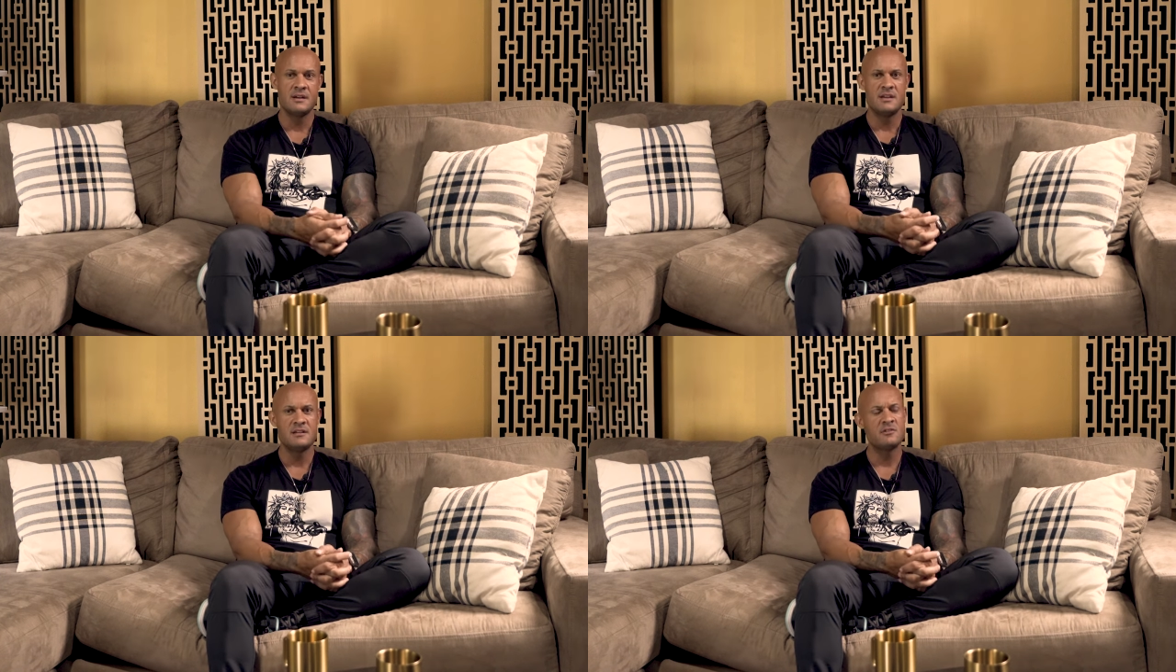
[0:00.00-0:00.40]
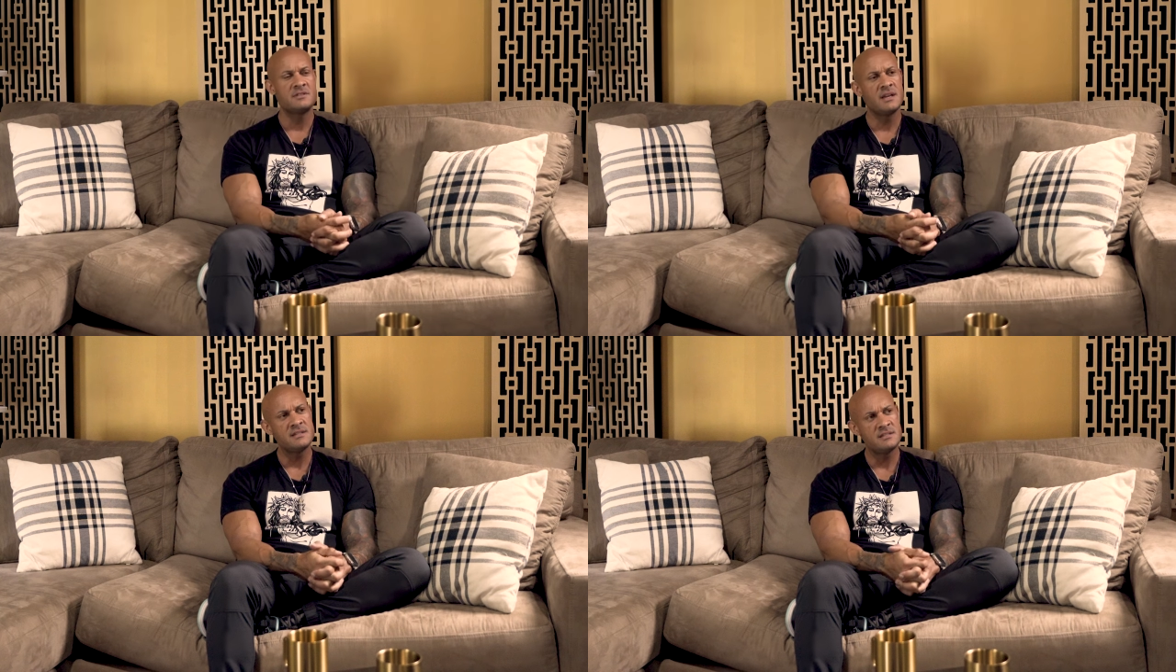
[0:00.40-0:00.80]
He
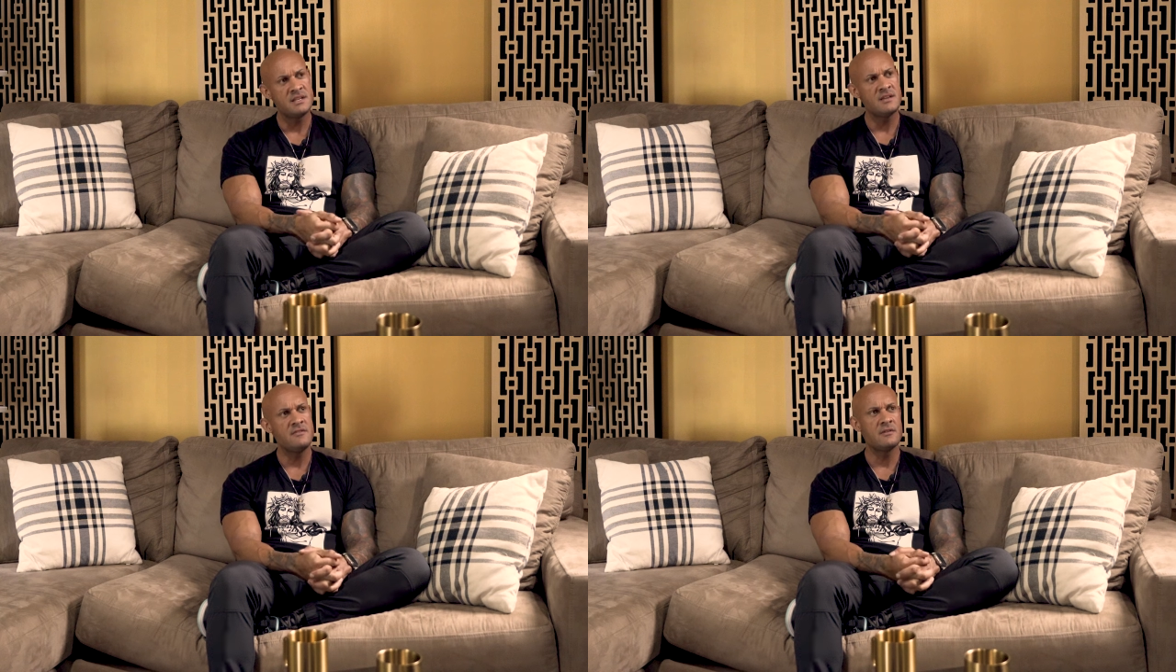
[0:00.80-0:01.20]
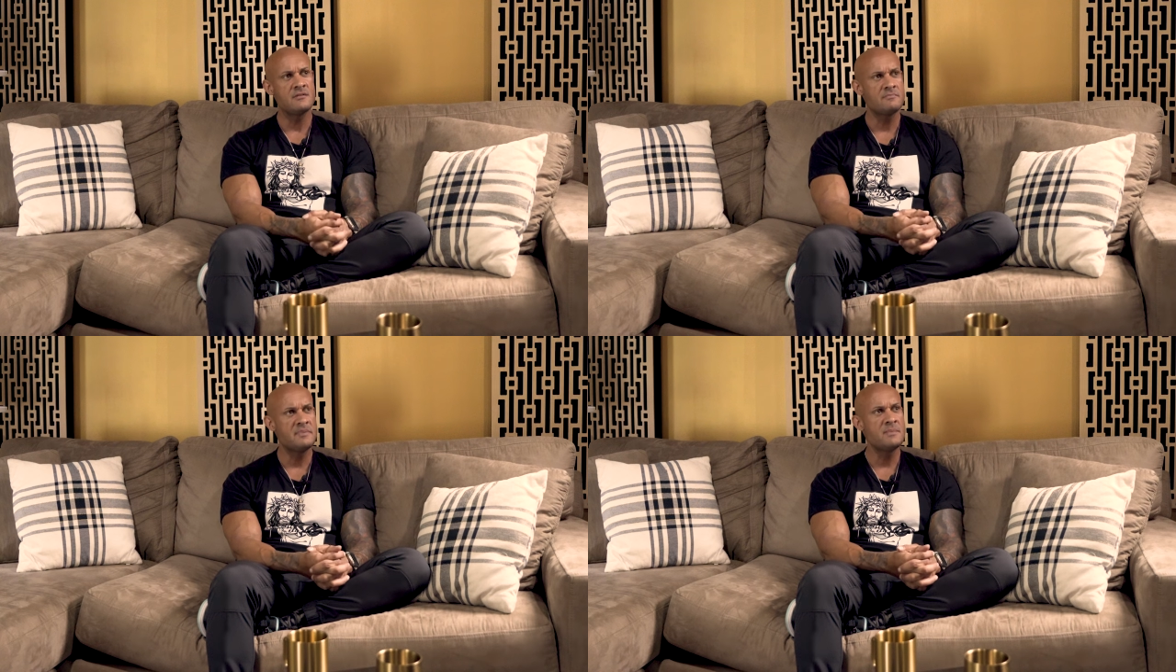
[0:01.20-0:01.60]
goes, hey, Steve, you
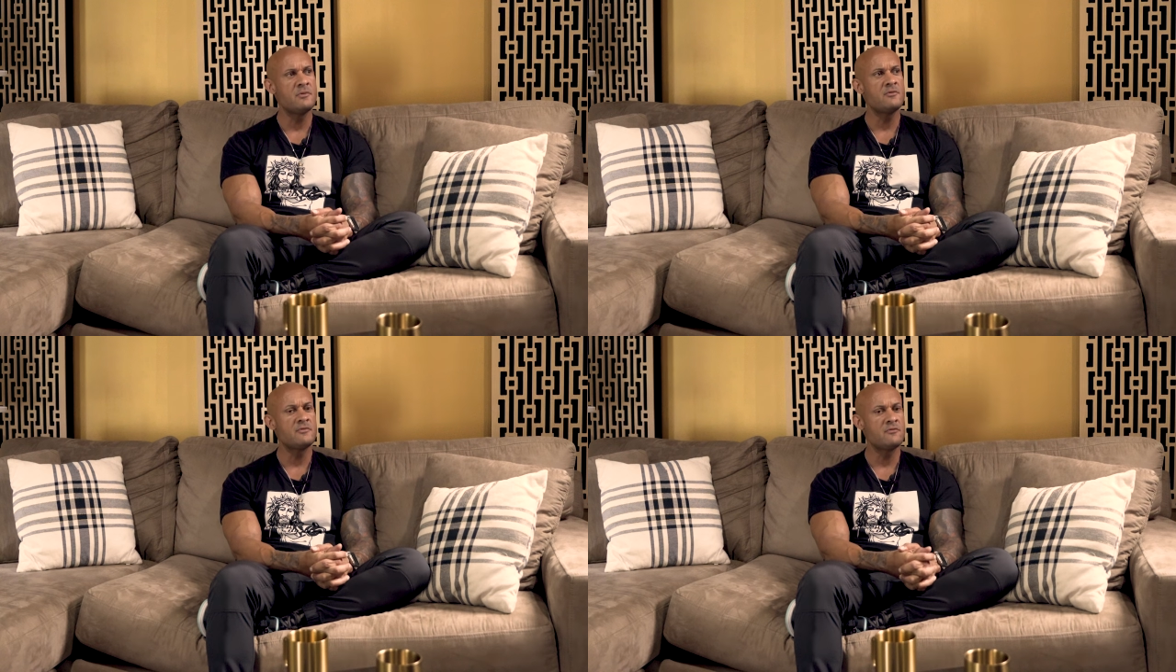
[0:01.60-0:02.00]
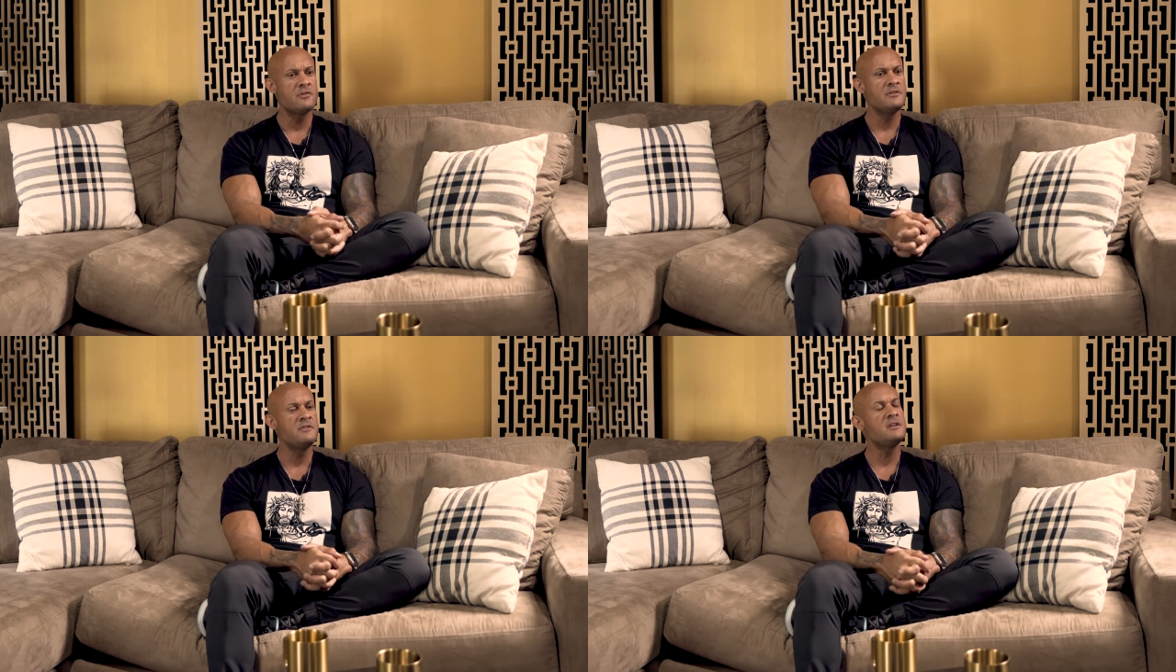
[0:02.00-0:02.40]
know, people
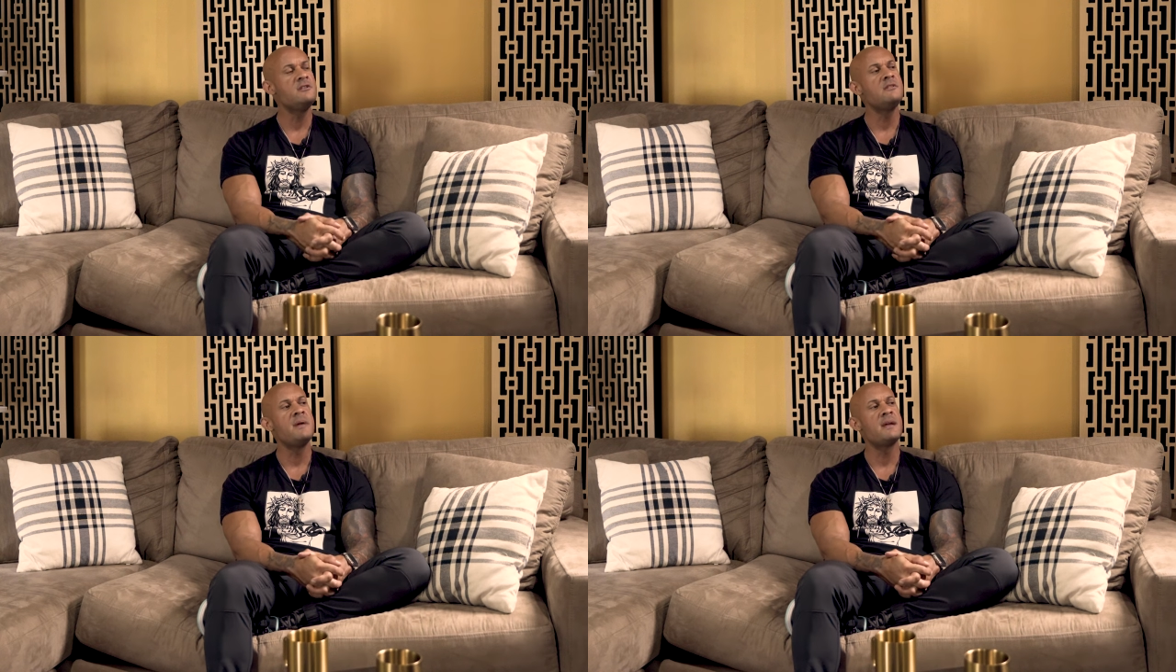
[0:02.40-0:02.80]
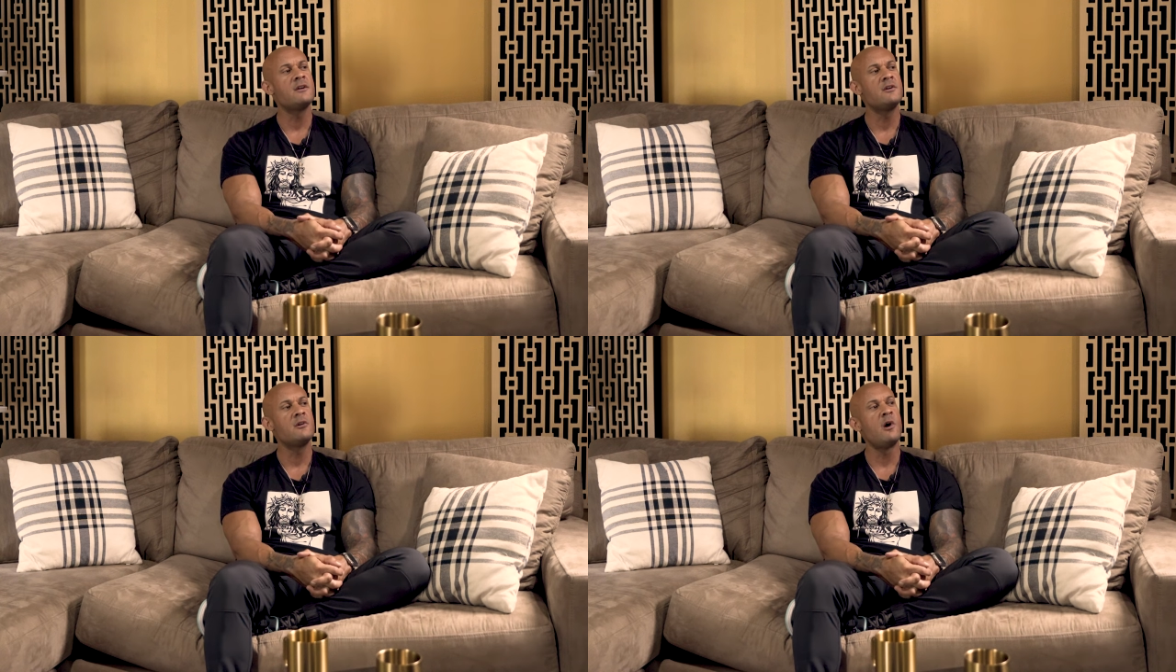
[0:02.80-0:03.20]
really think you make a
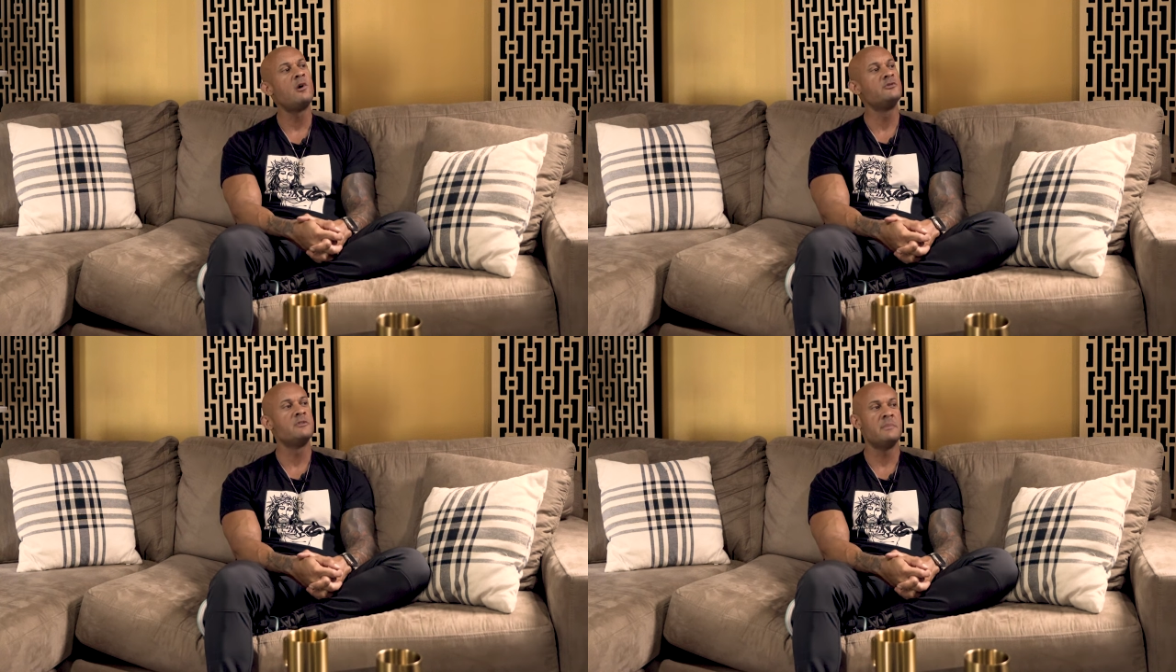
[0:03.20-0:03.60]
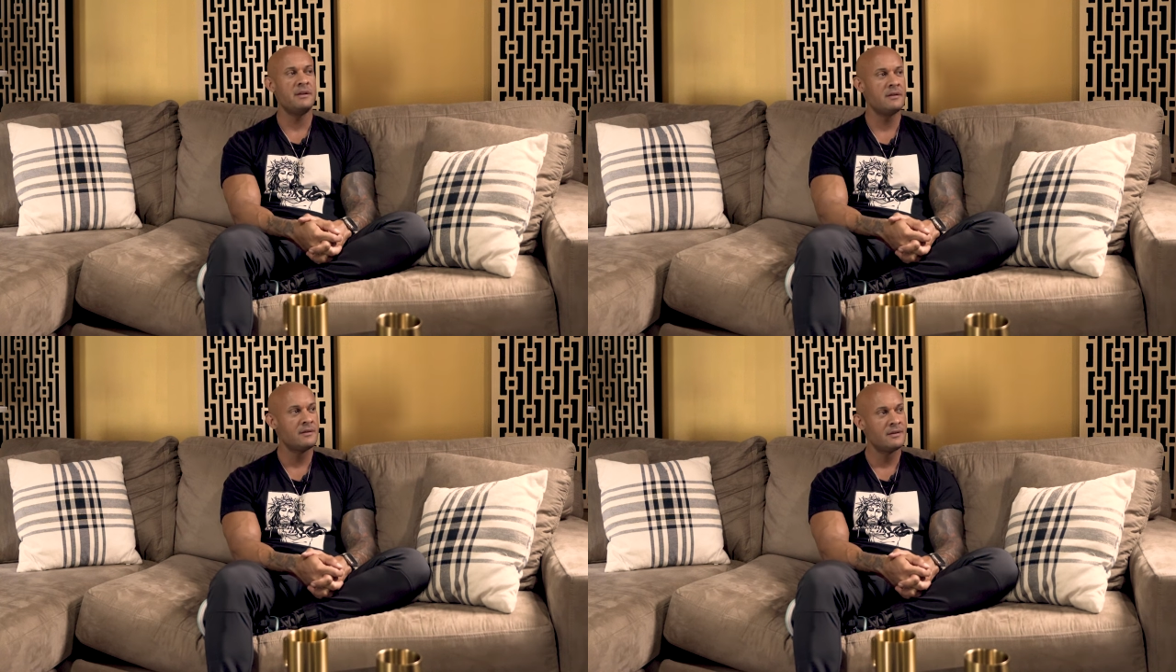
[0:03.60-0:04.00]
good
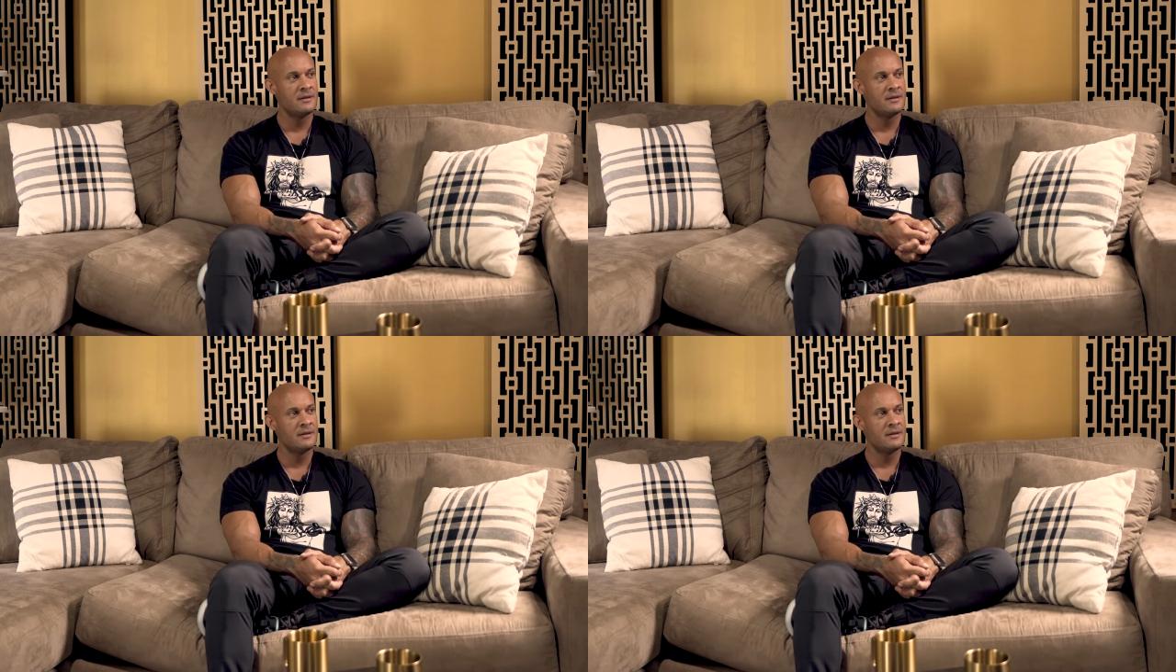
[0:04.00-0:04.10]
alderman.